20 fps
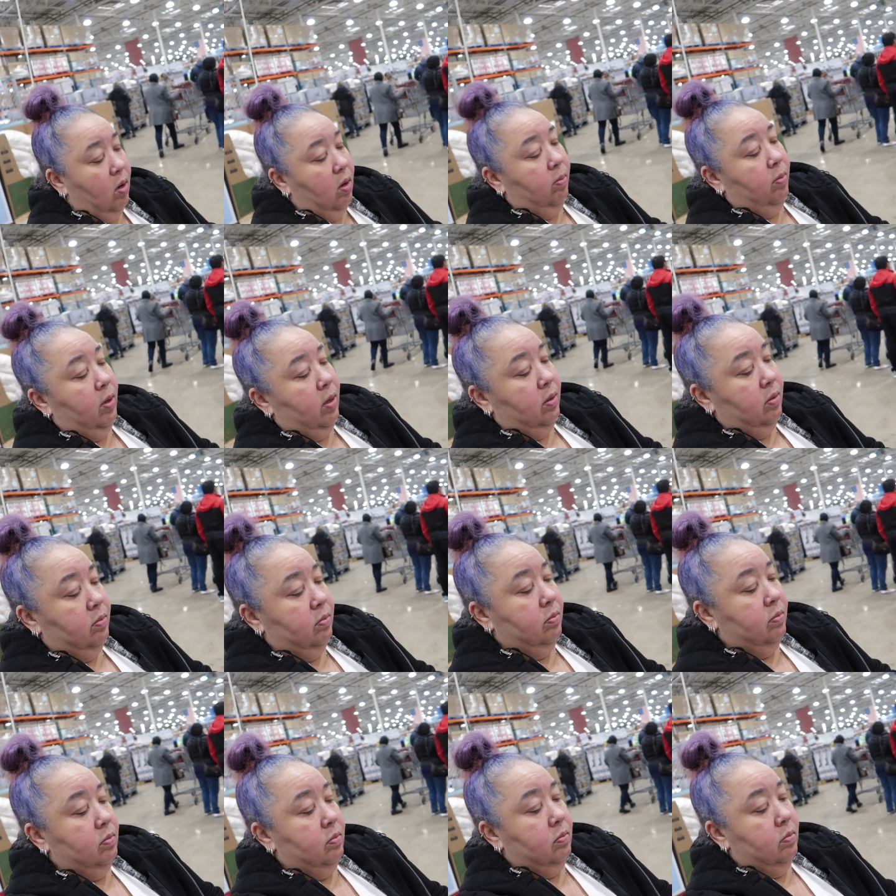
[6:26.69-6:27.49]
Walmart.
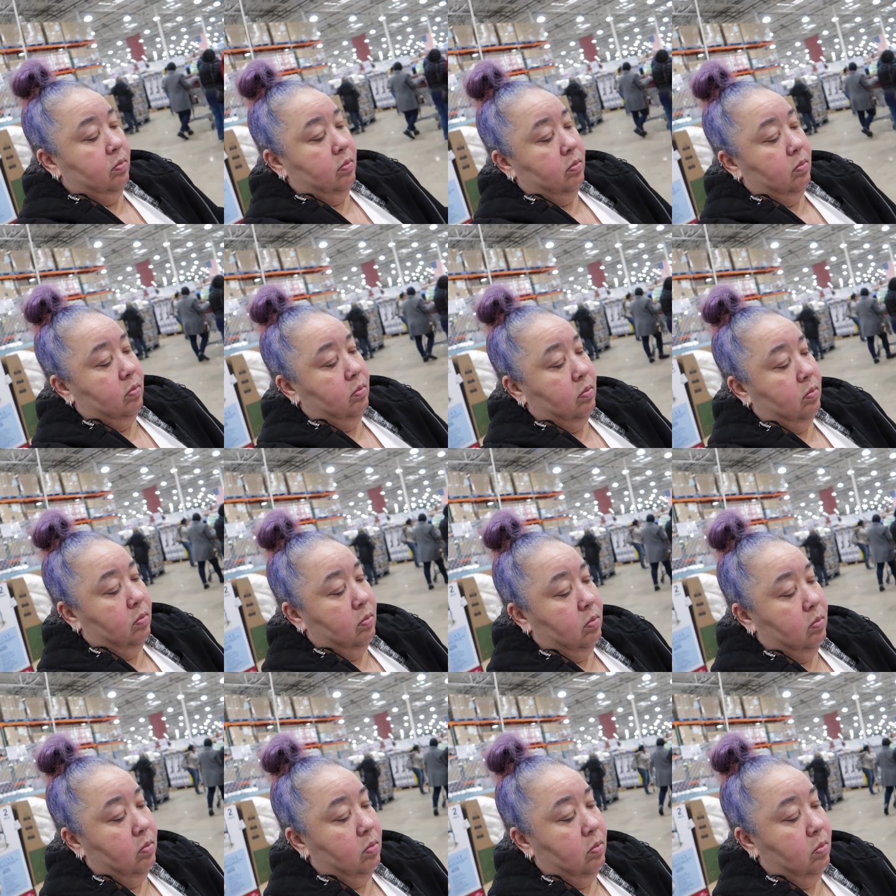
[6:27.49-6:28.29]

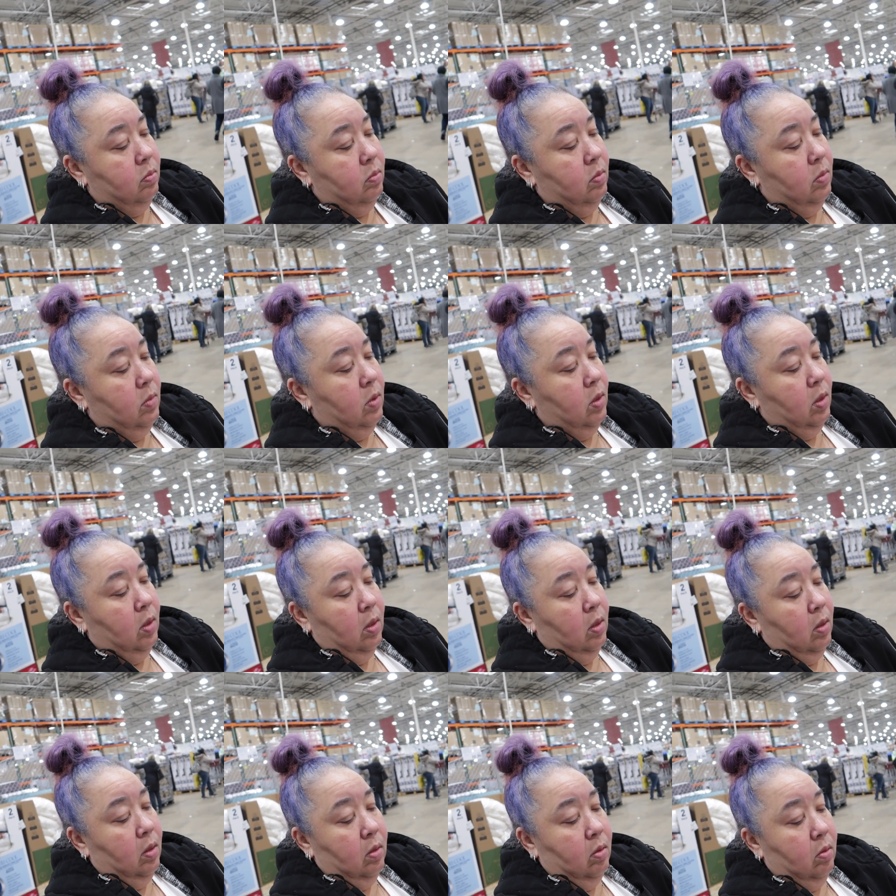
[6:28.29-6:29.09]
One,
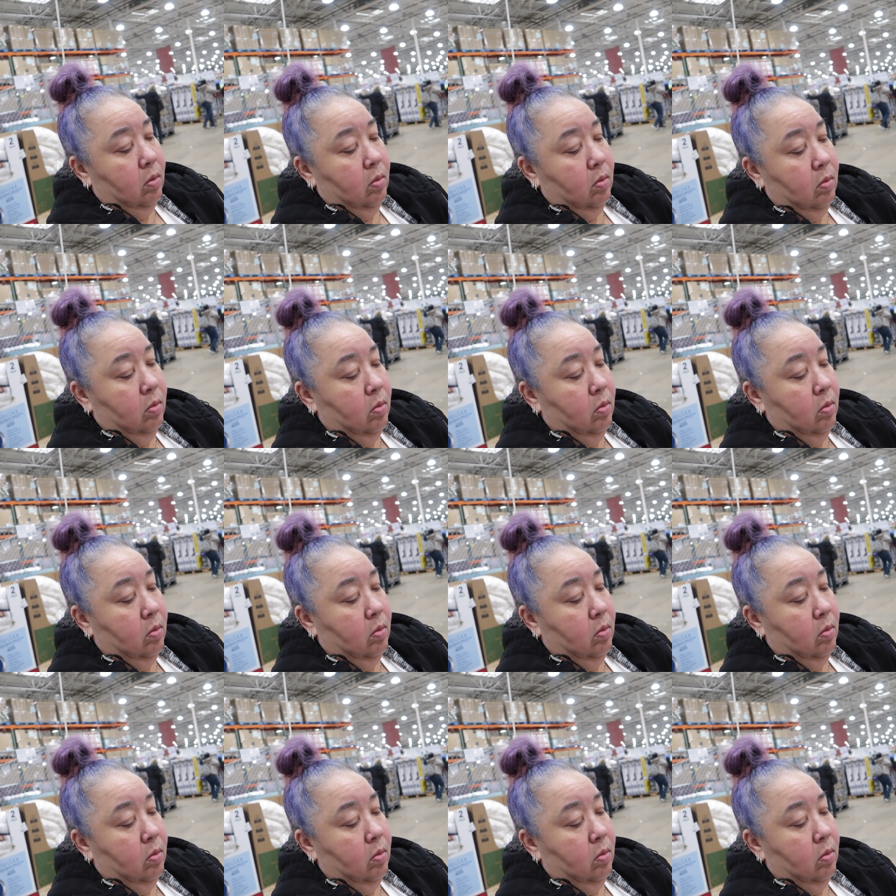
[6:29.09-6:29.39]
no.